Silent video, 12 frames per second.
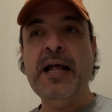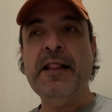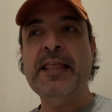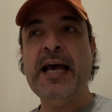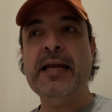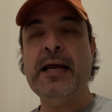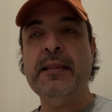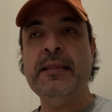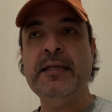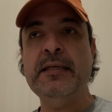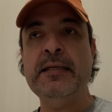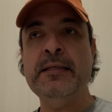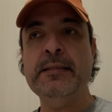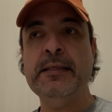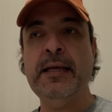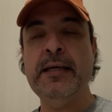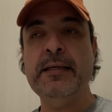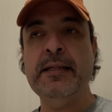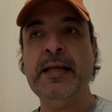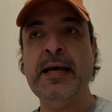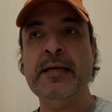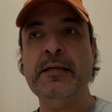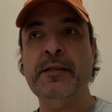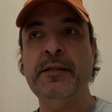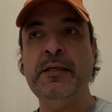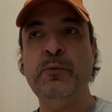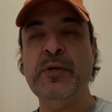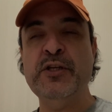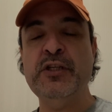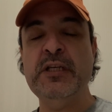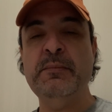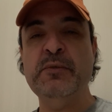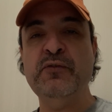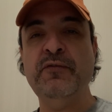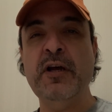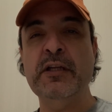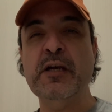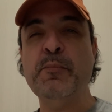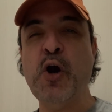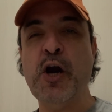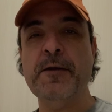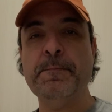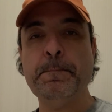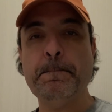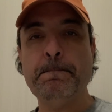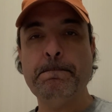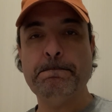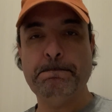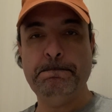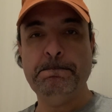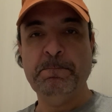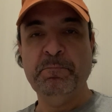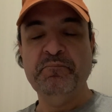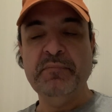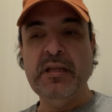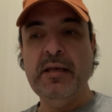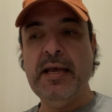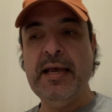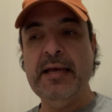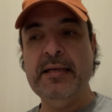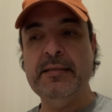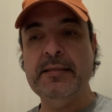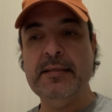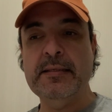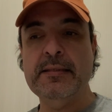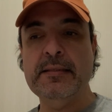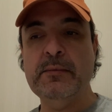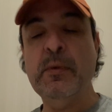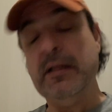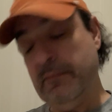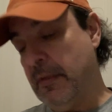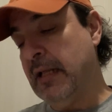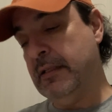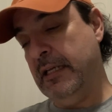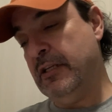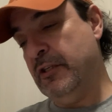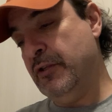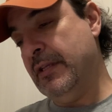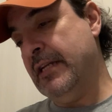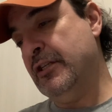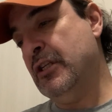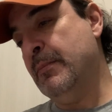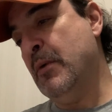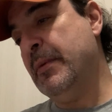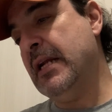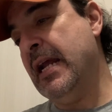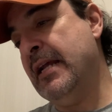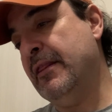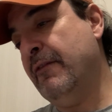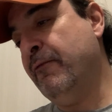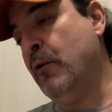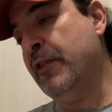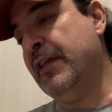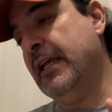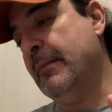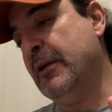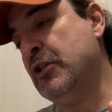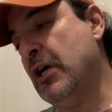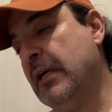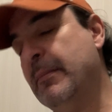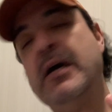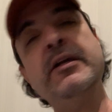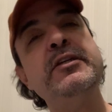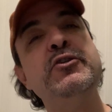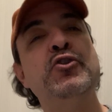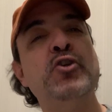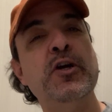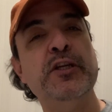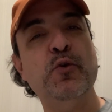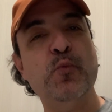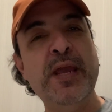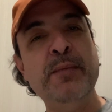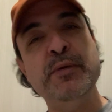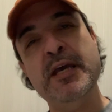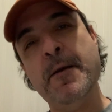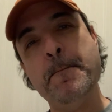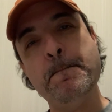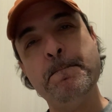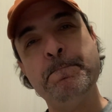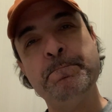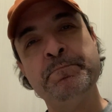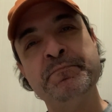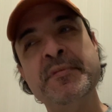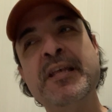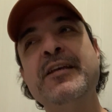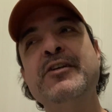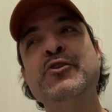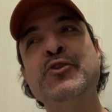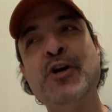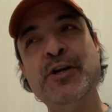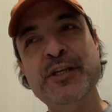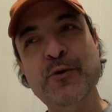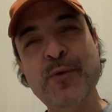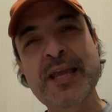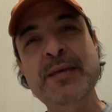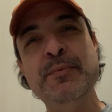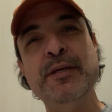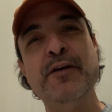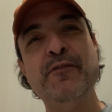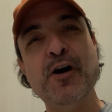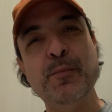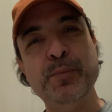that I think indicate that the regime is falling apart. And well, I'll get into that in just a moment. And the fourth thing I'm going to talk about is Saudi Arabia. Saudi Arabia, of all